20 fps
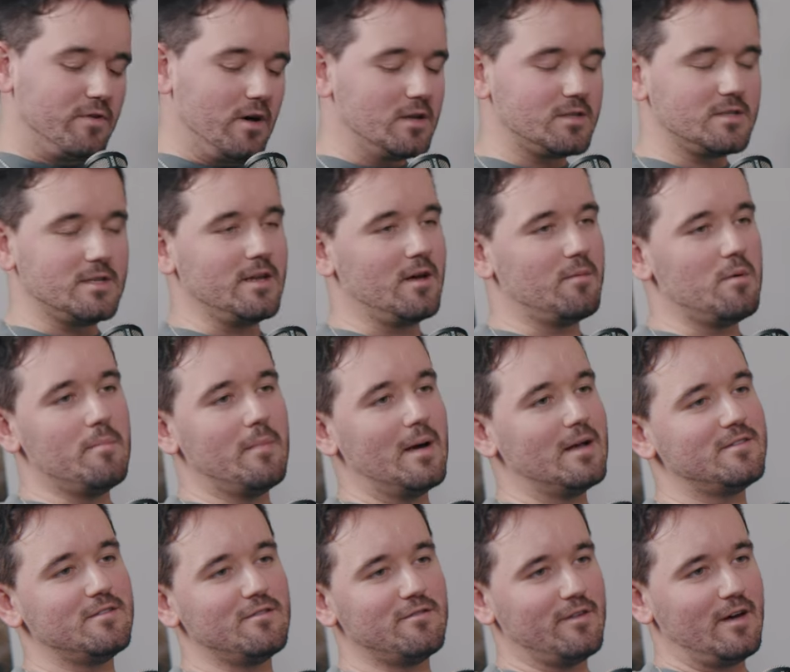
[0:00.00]
firstly, I'm a
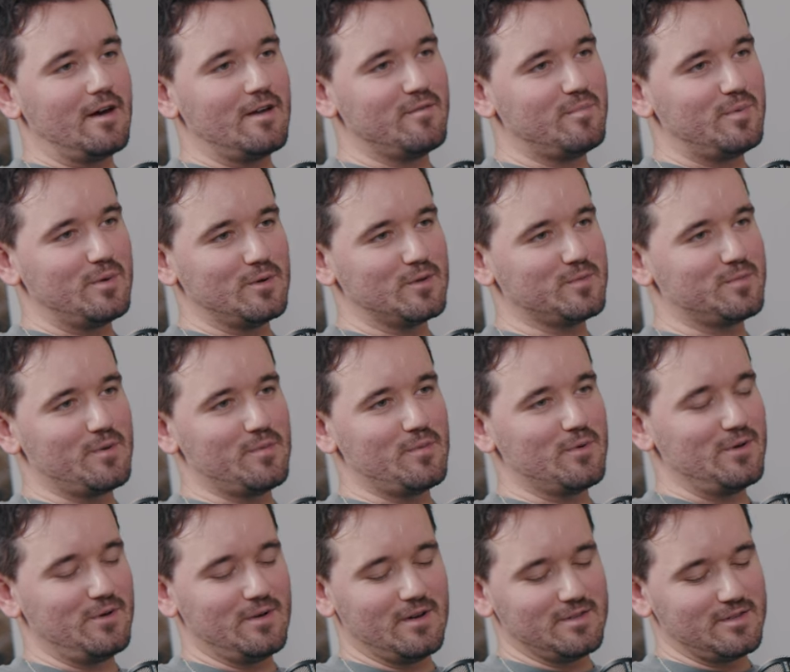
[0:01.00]
massive fan of Puresport and
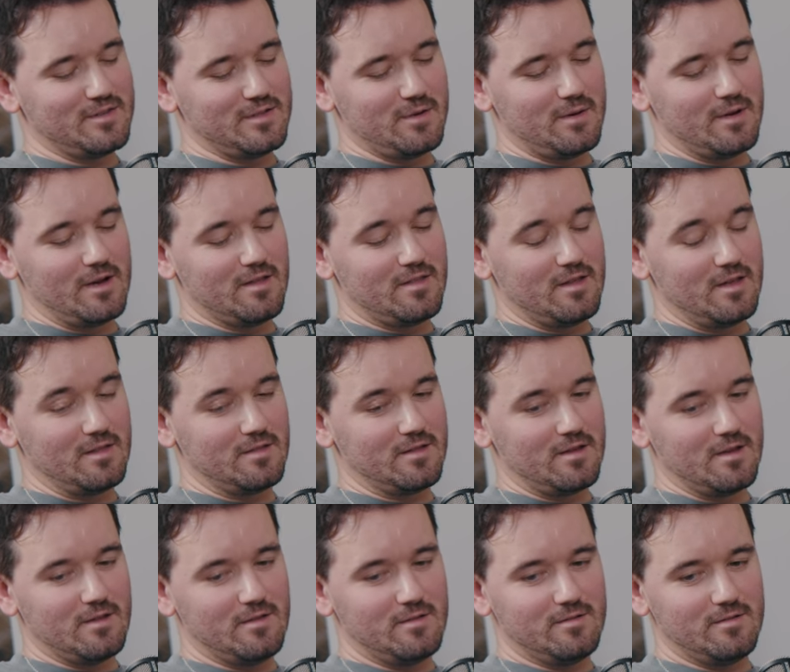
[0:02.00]
what you guys are doing. I think
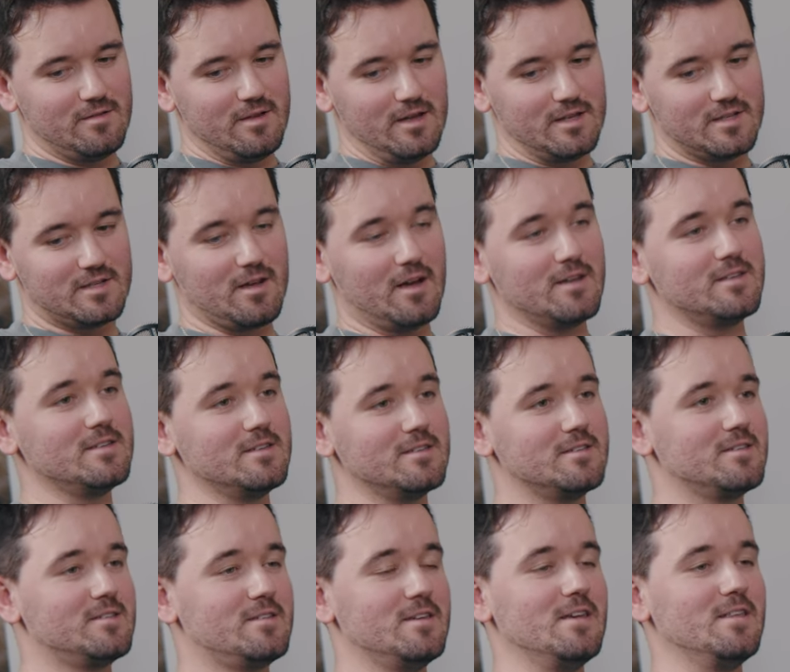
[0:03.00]
that exciting
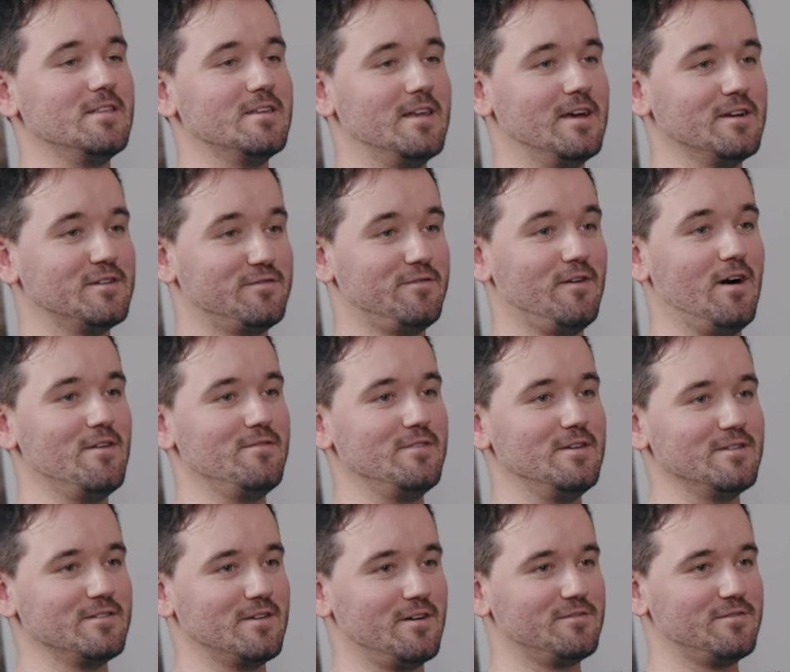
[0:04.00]
to see the next five
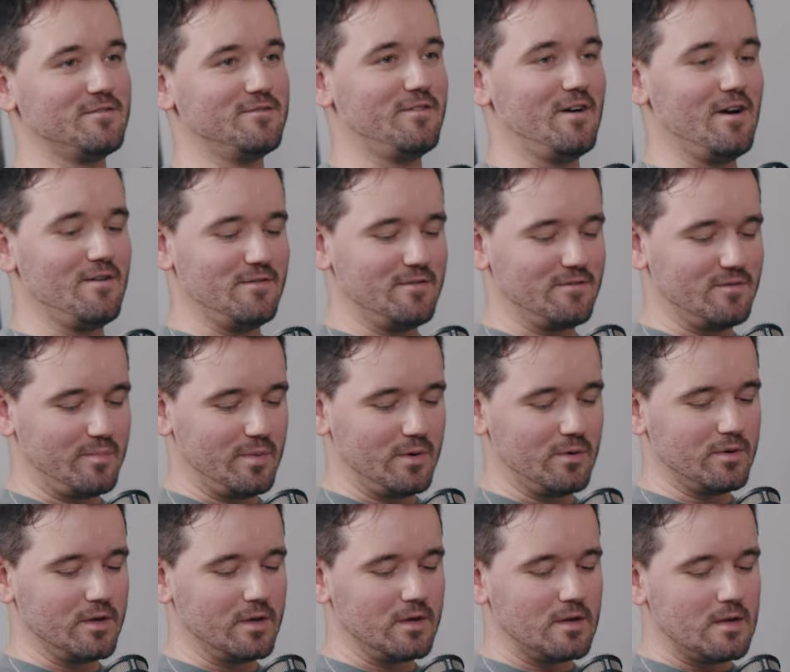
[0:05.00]
years after five years of
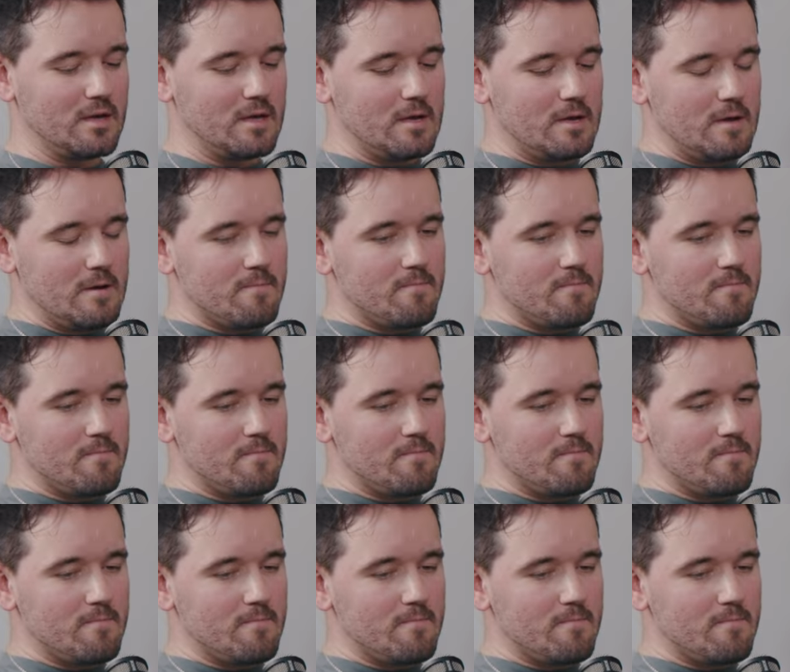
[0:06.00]
building. Mm.